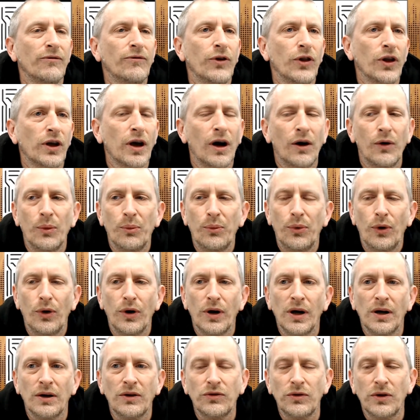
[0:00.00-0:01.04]
for the current
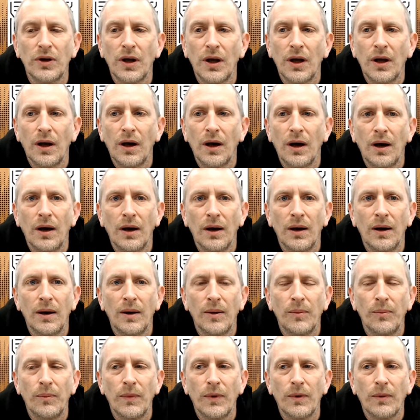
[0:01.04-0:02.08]
products,
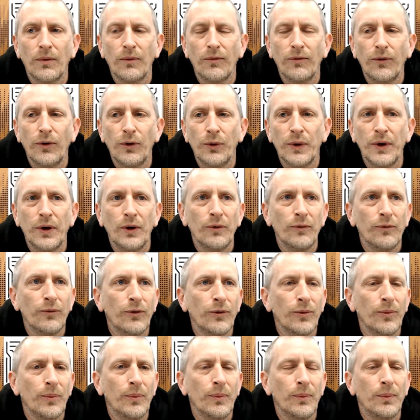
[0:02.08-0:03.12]
following on
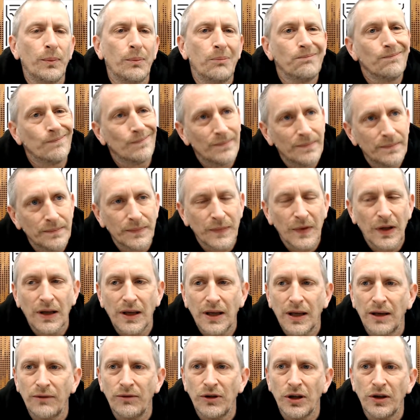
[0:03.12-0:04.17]
from
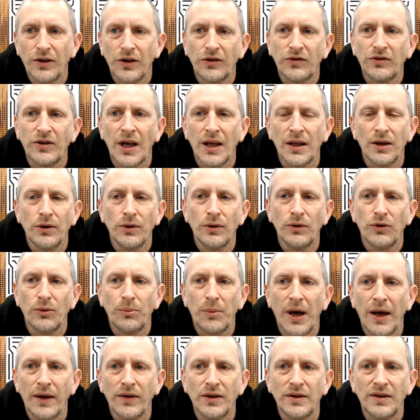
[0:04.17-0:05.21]
giving you the sad news
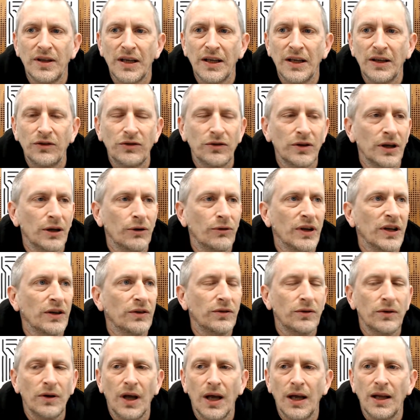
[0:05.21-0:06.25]
about the D
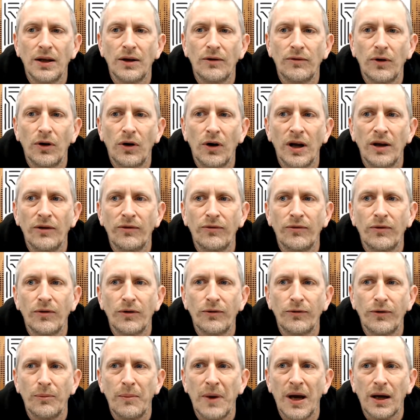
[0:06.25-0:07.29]
series end of life
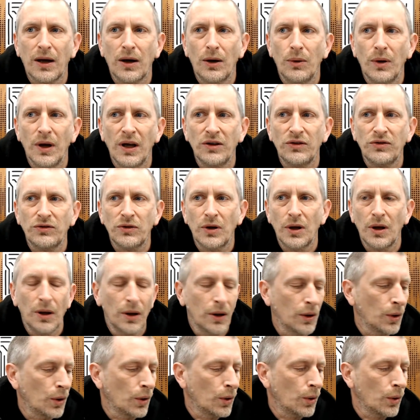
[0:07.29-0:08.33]
for macOS.
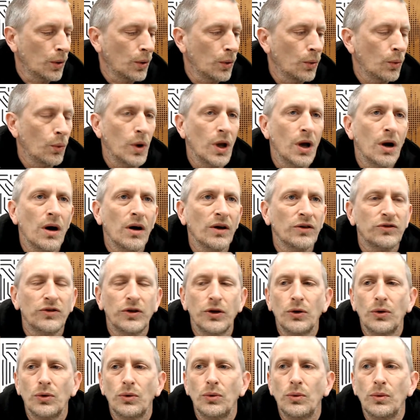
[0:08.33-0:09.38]
We are
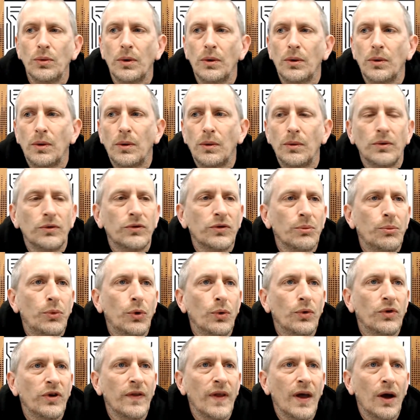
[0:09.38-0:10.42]
still
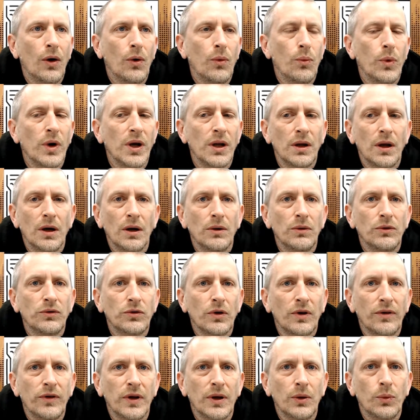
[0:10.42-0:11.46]
supporting that on Windows.
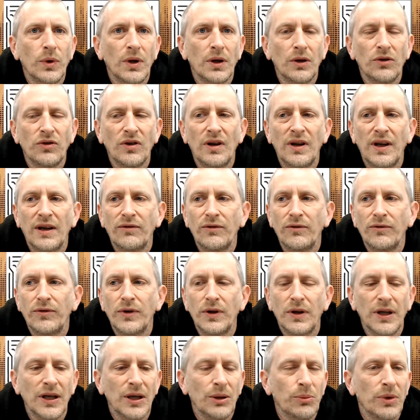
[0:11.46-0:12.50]
I think Windows 11 for
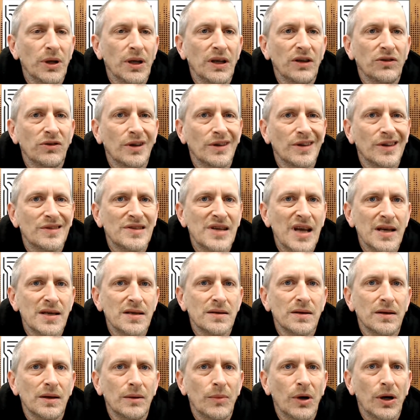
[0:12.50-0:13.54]
DB is under test
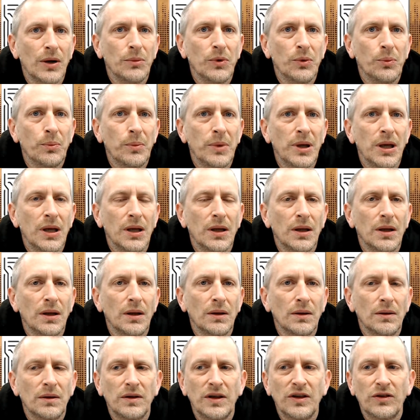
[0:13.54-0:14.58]
at the moment, being
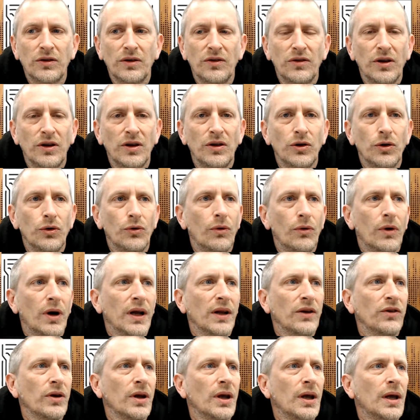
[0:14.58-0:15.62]
a discontinued range.